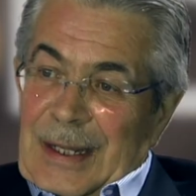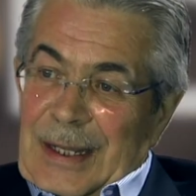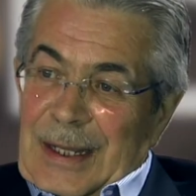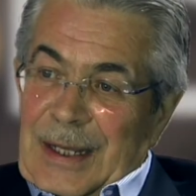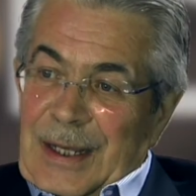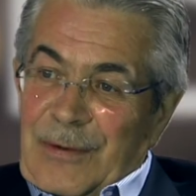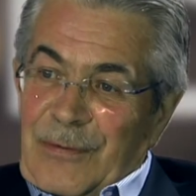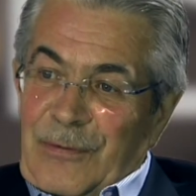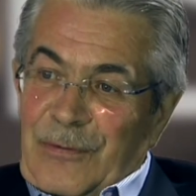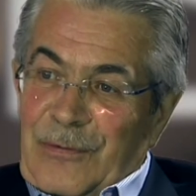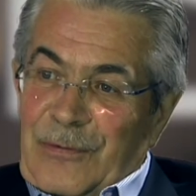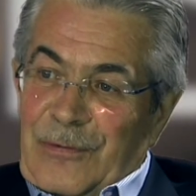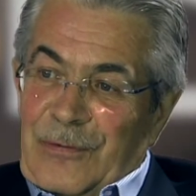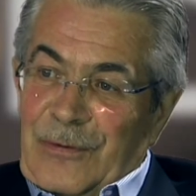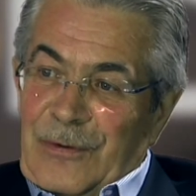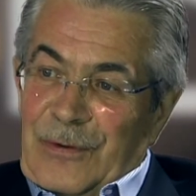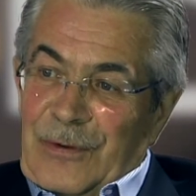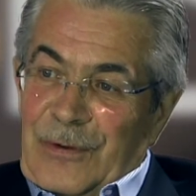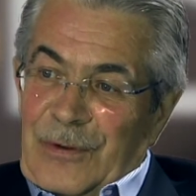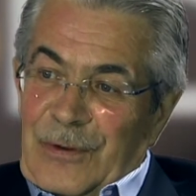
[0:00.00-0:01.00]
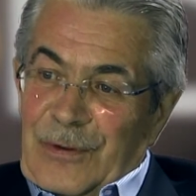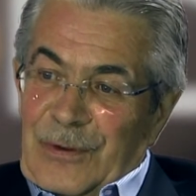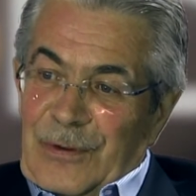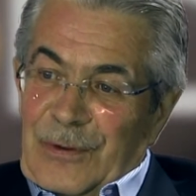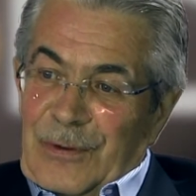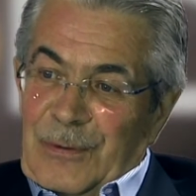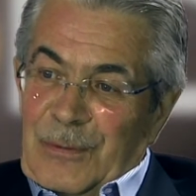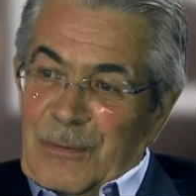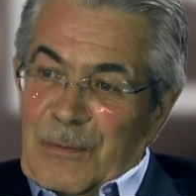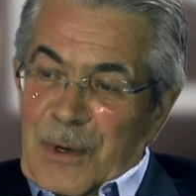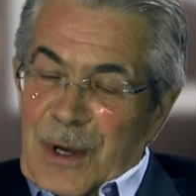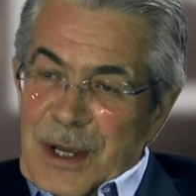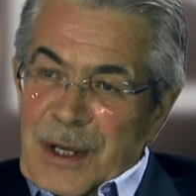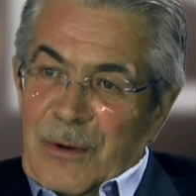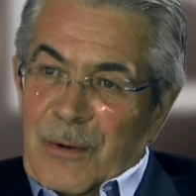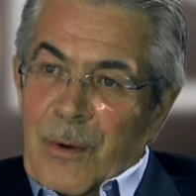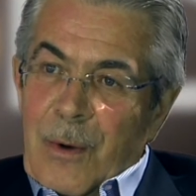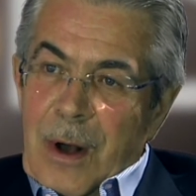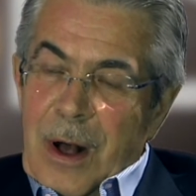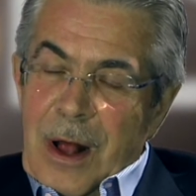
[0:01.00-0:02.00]
If
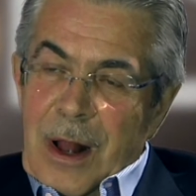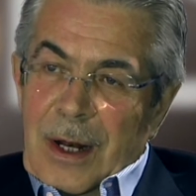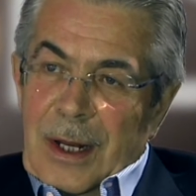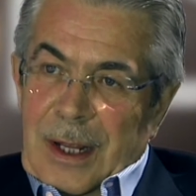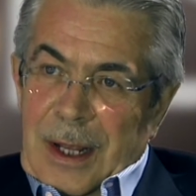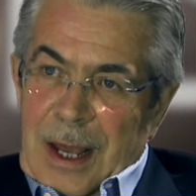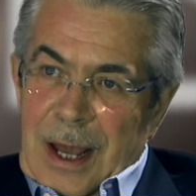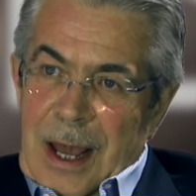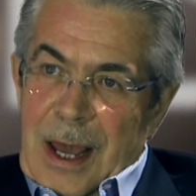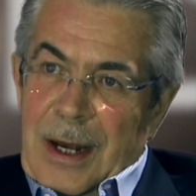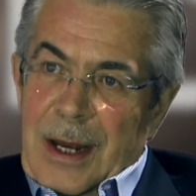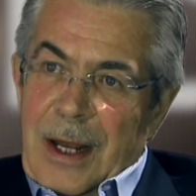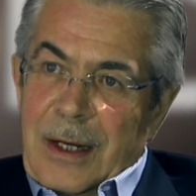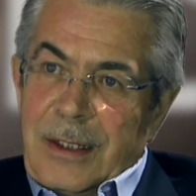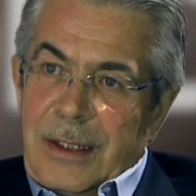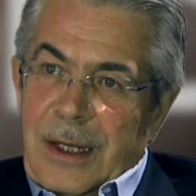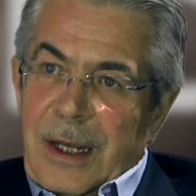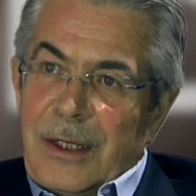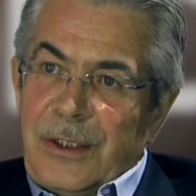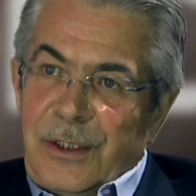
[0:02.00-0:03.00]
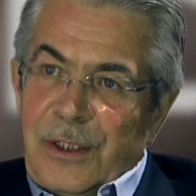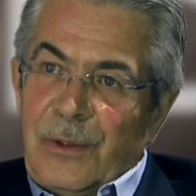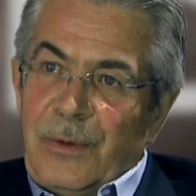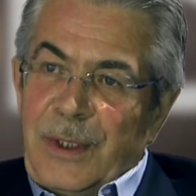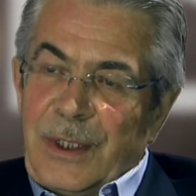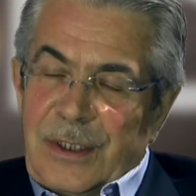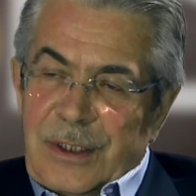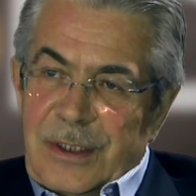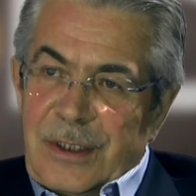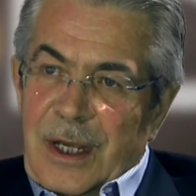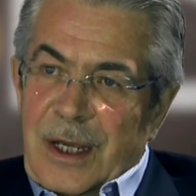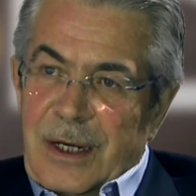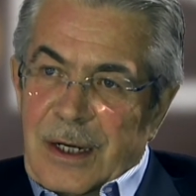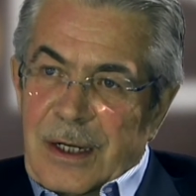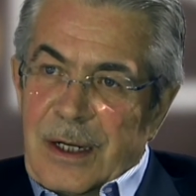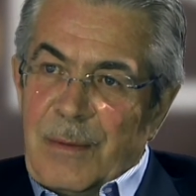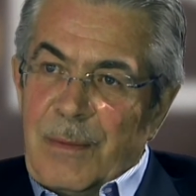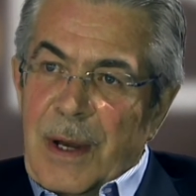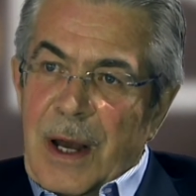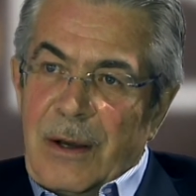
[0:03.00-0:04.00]
Mike Wahl cannot get you
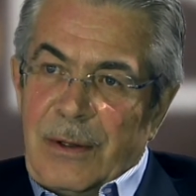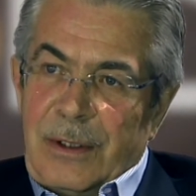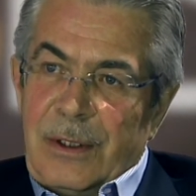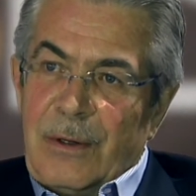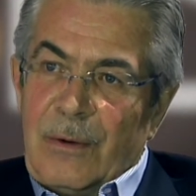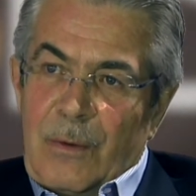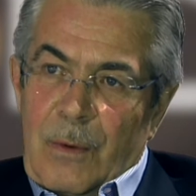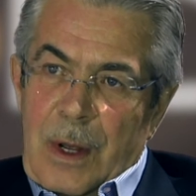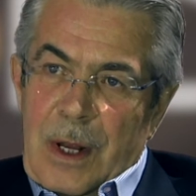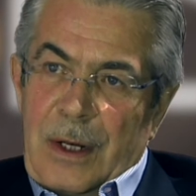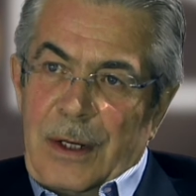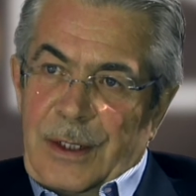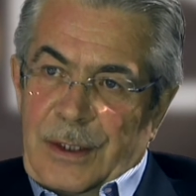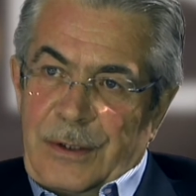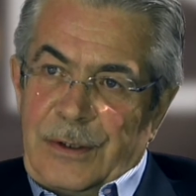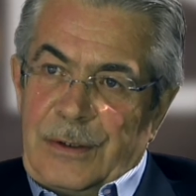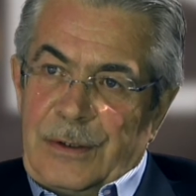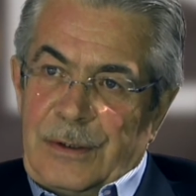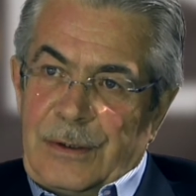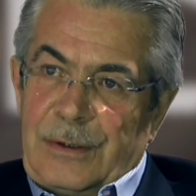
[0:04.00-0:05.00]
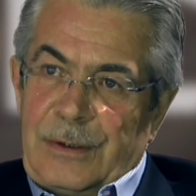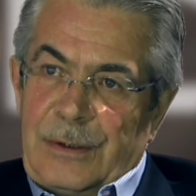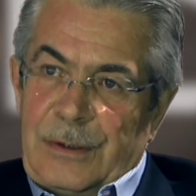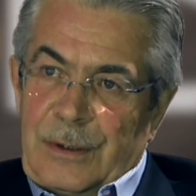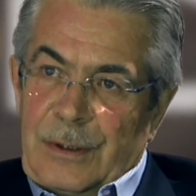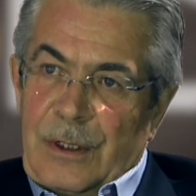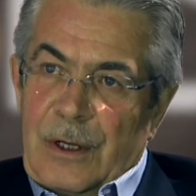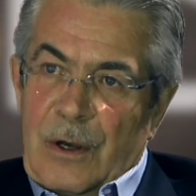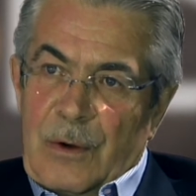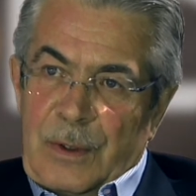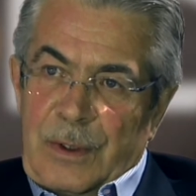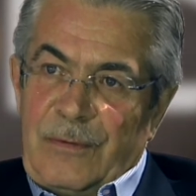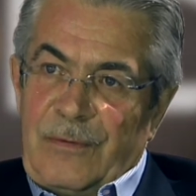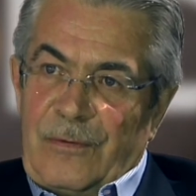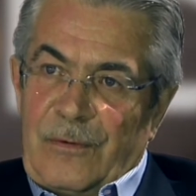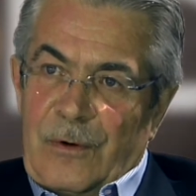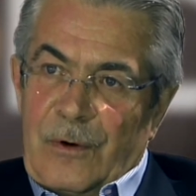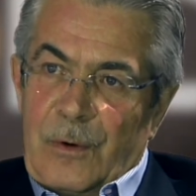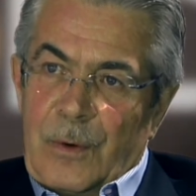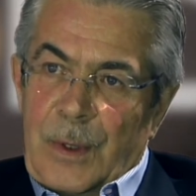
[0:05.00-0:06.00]
excited about your wellness going
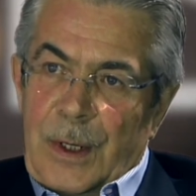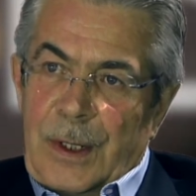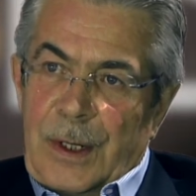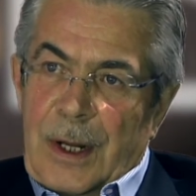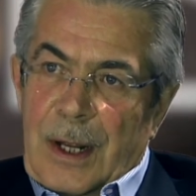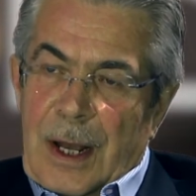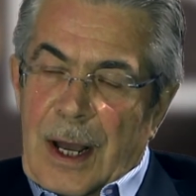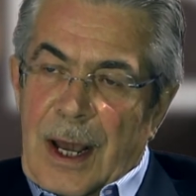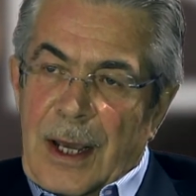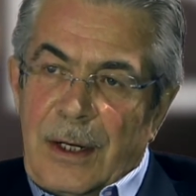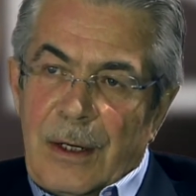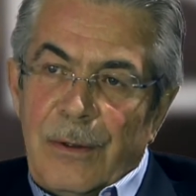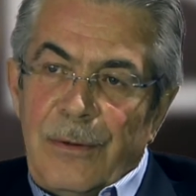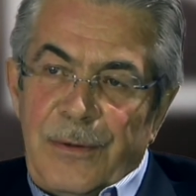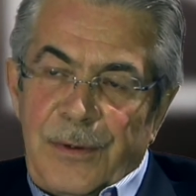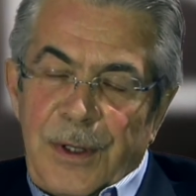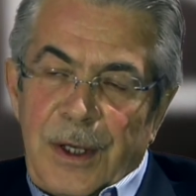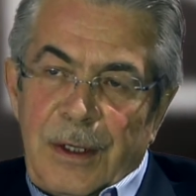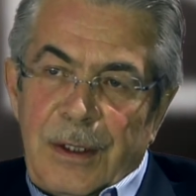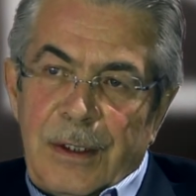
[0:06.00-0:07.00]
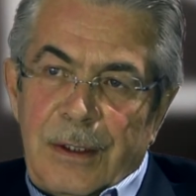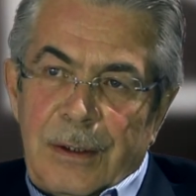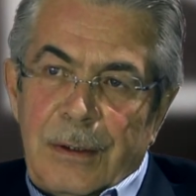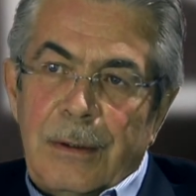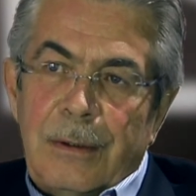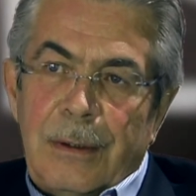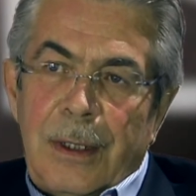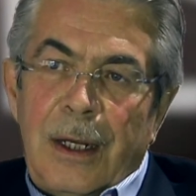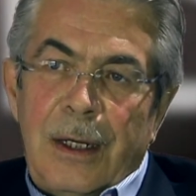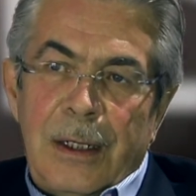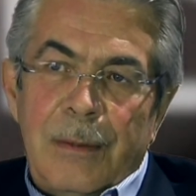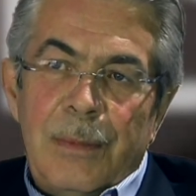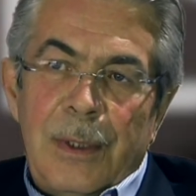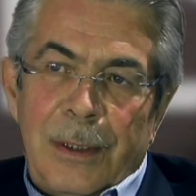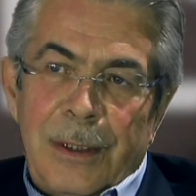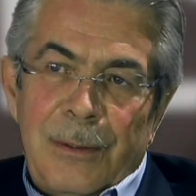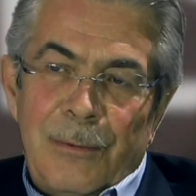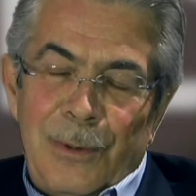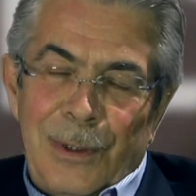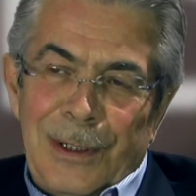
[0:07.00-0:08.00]
forward, I don't think
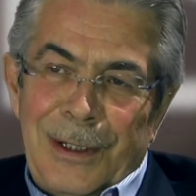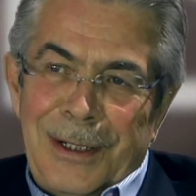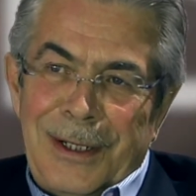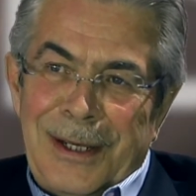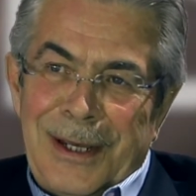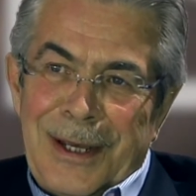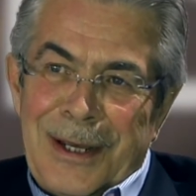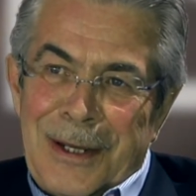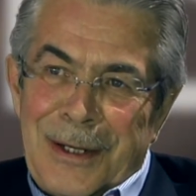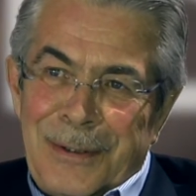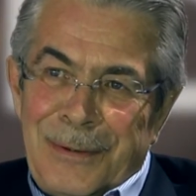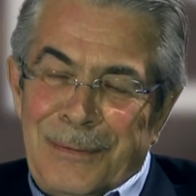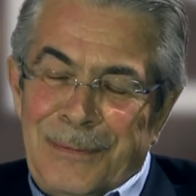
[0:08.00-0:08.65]
anybody really can.